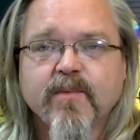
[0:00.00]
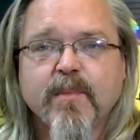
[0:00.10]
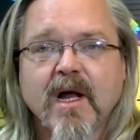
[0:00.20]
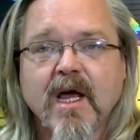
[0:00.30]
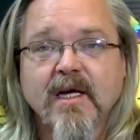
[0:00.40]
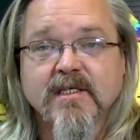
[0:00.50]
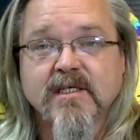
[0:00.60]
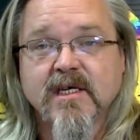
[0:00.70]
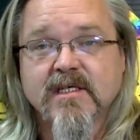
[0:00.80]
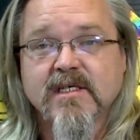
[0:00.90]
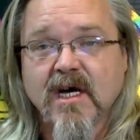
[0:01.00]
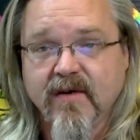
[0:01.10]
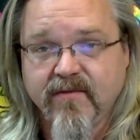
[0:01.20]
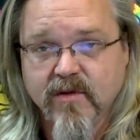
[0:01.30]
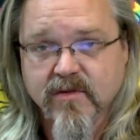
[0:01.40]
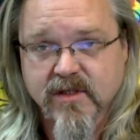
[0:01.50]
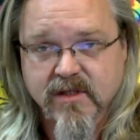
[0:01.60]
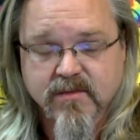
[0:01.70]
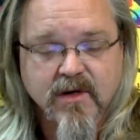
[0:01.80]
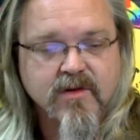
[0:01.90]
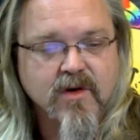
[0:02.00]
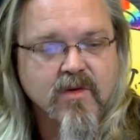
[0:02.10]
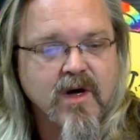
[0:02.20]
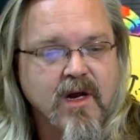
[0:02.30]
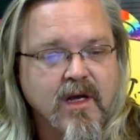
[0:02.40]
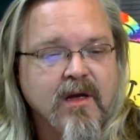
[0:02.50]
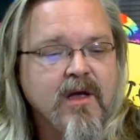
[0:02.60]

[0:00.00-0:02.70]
by like six typhoons this month already.